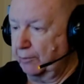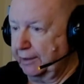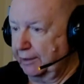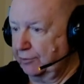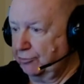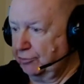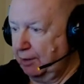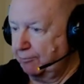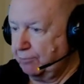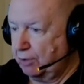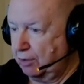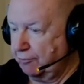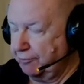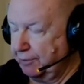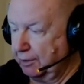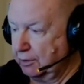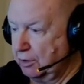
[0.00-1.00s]
step
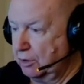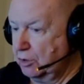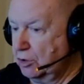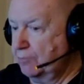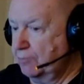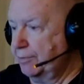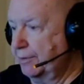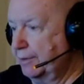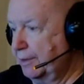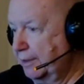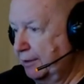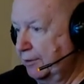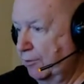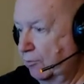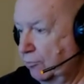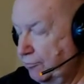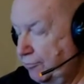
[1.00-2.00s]
off the curb that I
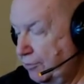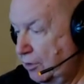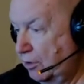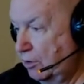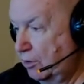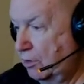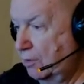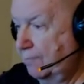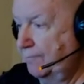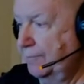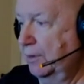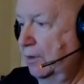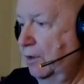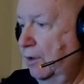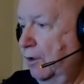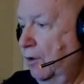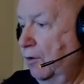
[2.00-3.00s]
don't fall.
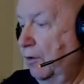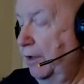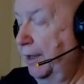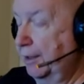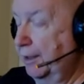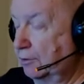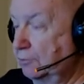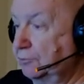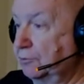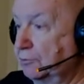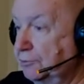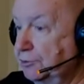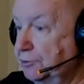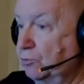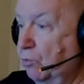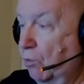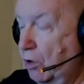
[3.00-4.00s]
And also,
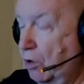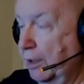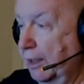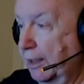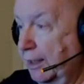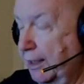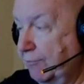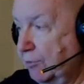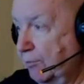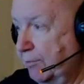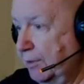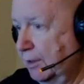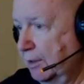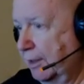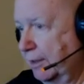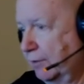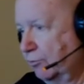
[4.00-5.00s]
just walking, I have to
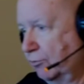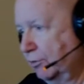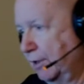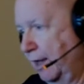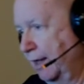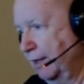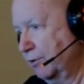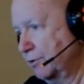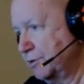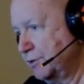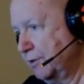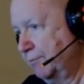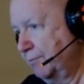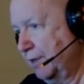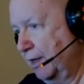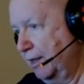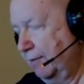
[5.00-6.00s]
be, I stagger
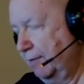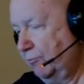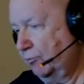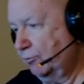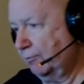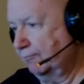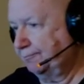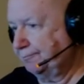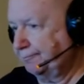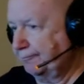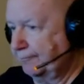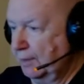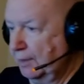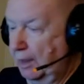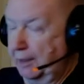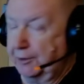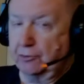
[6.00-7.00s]
sometimes.
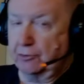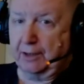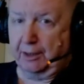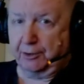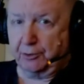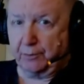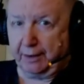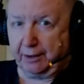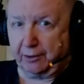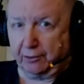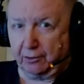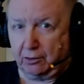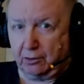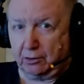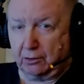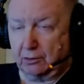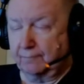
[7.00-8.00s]
I do not drink at
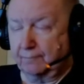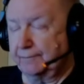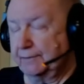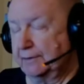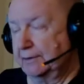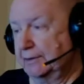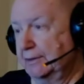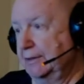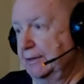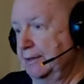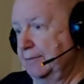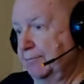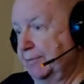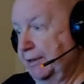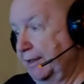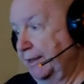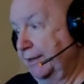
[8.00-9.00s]
all,
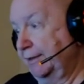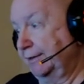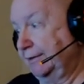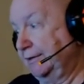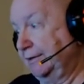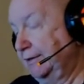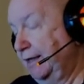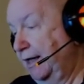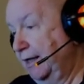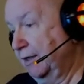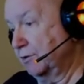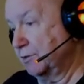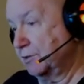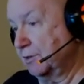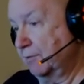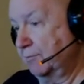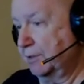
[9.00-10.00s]
but I stagger
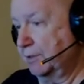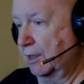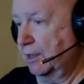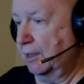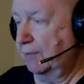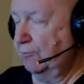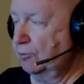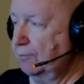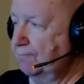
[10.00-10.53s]
sometimes.